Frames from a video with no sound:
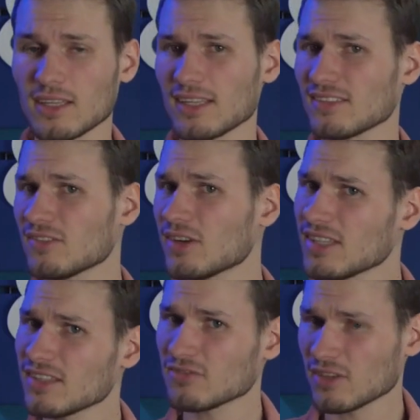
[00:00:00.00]
it's not
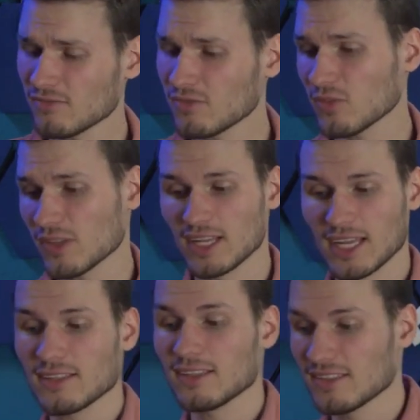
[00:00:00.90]
as straightforward
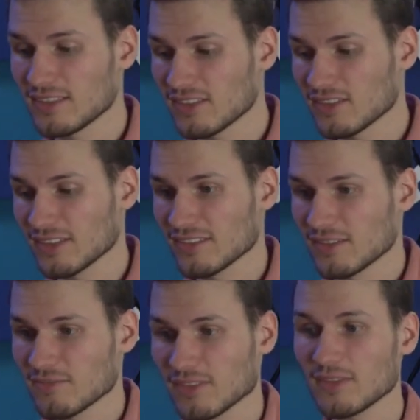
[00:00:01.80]
as it initially
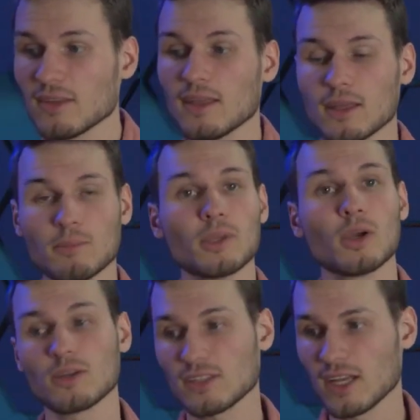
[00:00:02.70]
seems
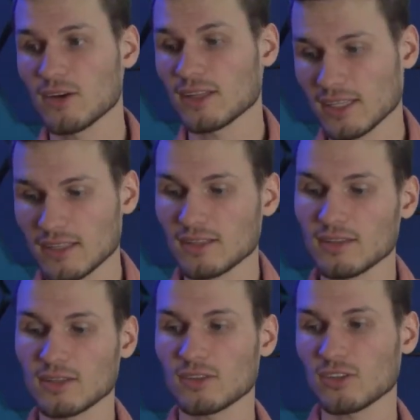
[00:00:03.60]
because currently
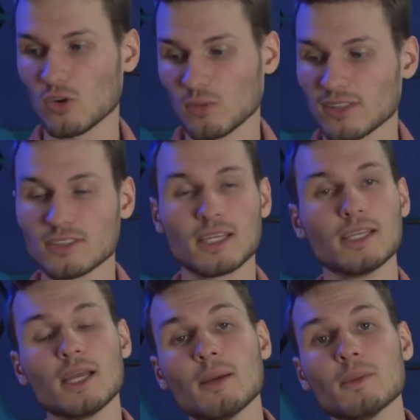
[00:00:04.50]
there is no way to set
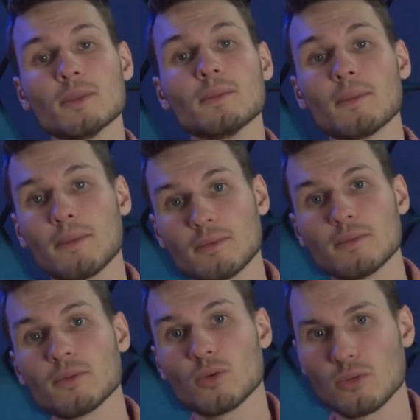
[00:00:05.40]
it up
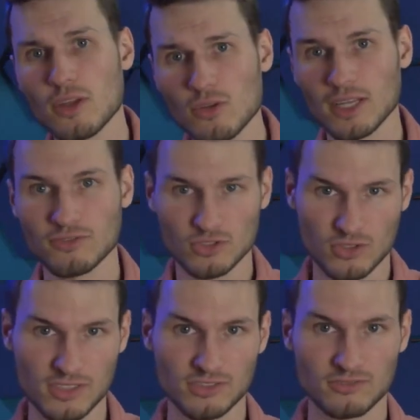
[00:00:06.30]
through the graphical
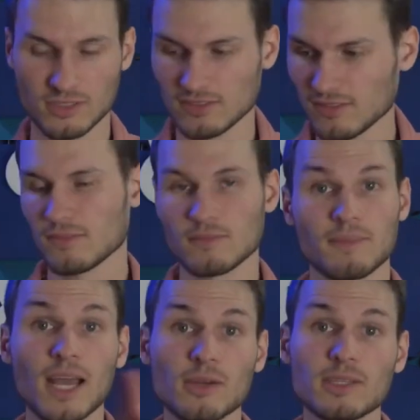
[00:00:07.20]
interface.
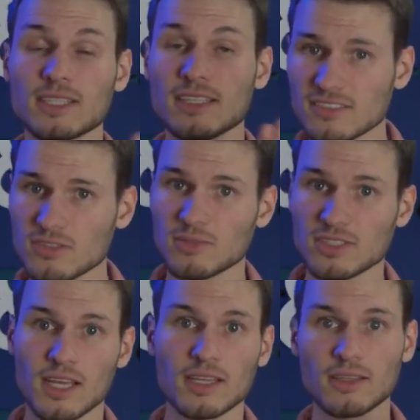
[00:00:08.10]
How this can still be
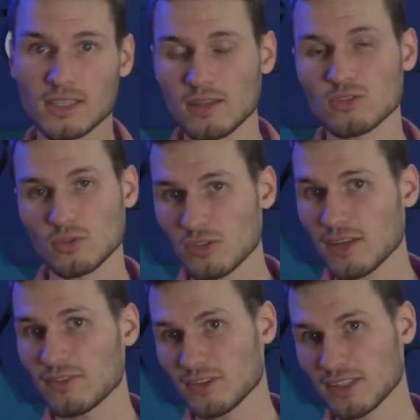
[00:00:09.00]
done through a
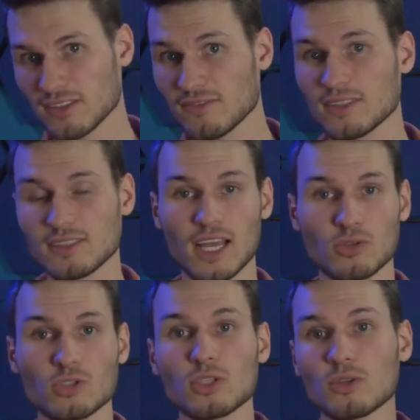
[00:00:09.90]
graphical interface, I
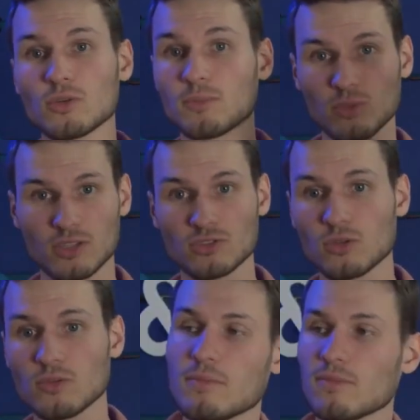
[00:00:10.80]
will show you in part
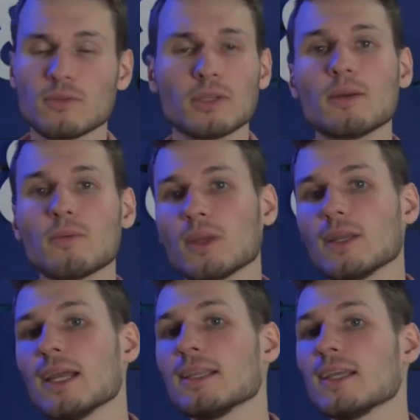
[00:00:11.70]
two. First of all,
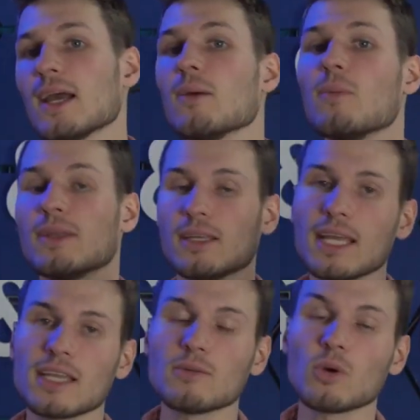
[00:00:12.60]
let's start with the
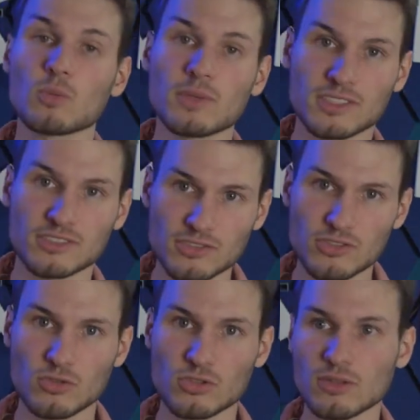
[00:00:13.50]
native Home Assistant
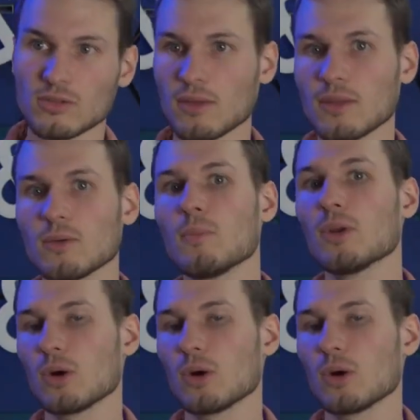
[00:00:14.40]
solution, which